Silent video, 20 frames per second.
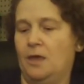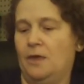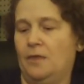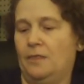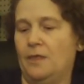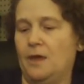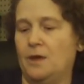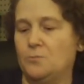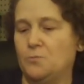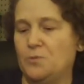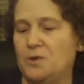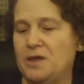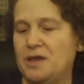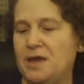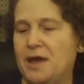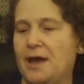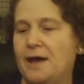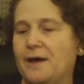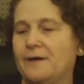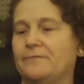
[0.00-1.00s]
Then we
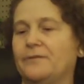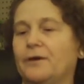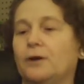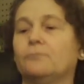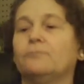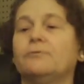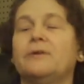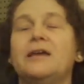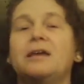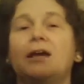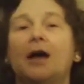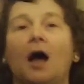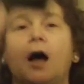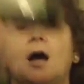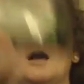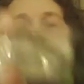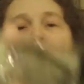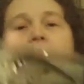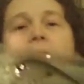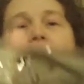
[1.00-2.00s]
have a
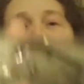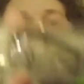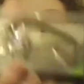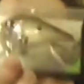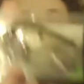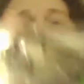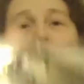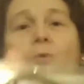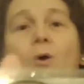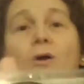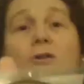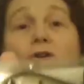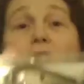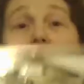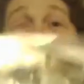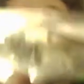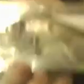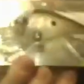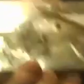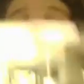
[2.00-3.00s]
Recon. Now this one
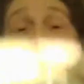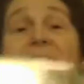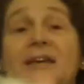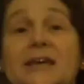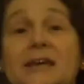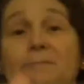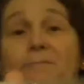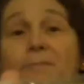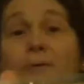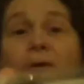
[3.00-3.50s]
goes deep.